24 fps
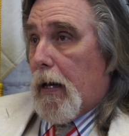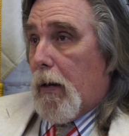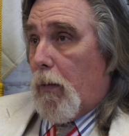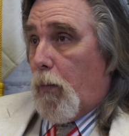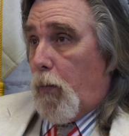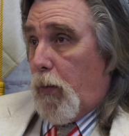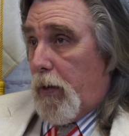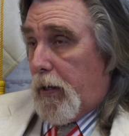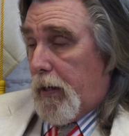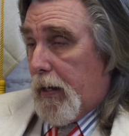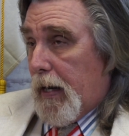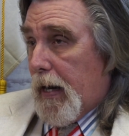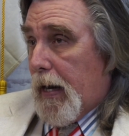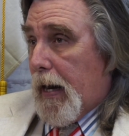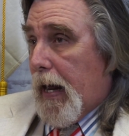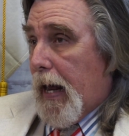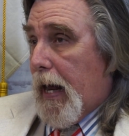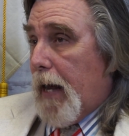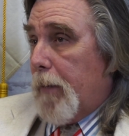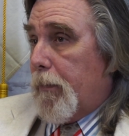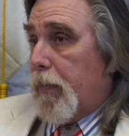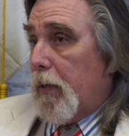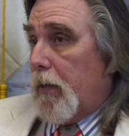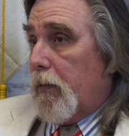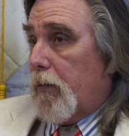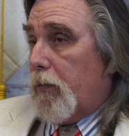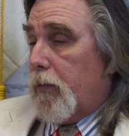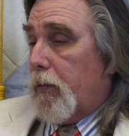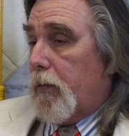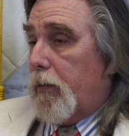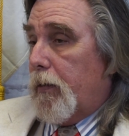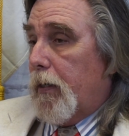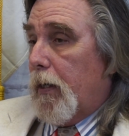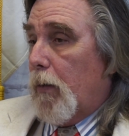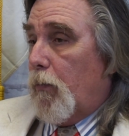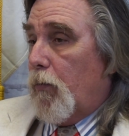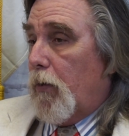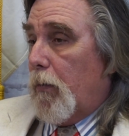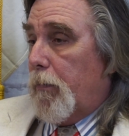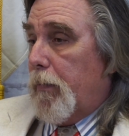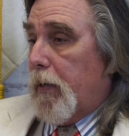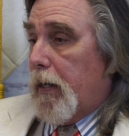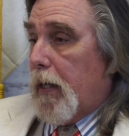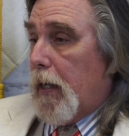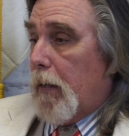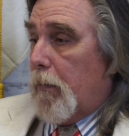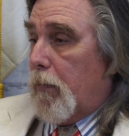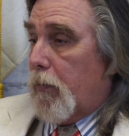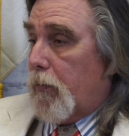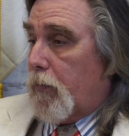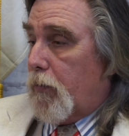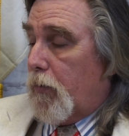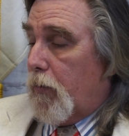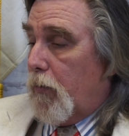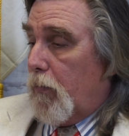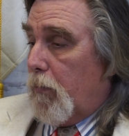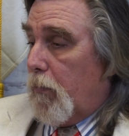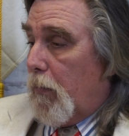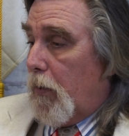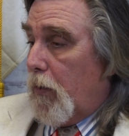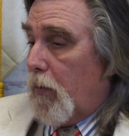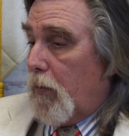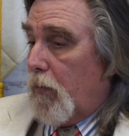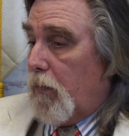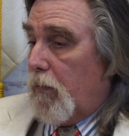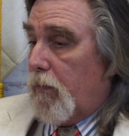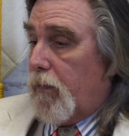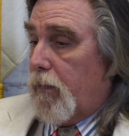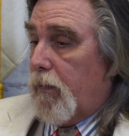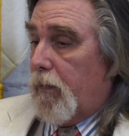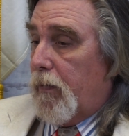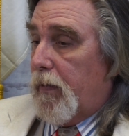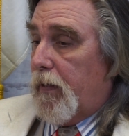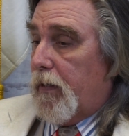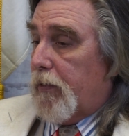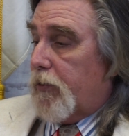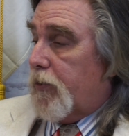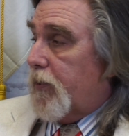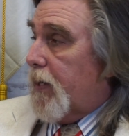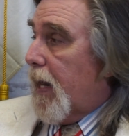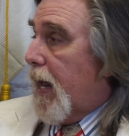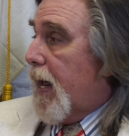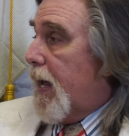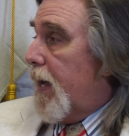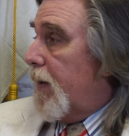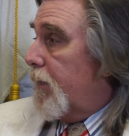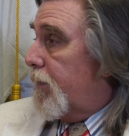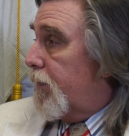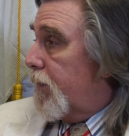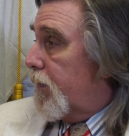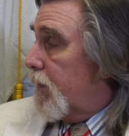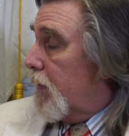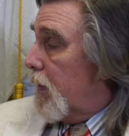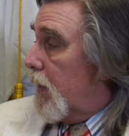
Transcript: When that happens, then we'll be able to move their staff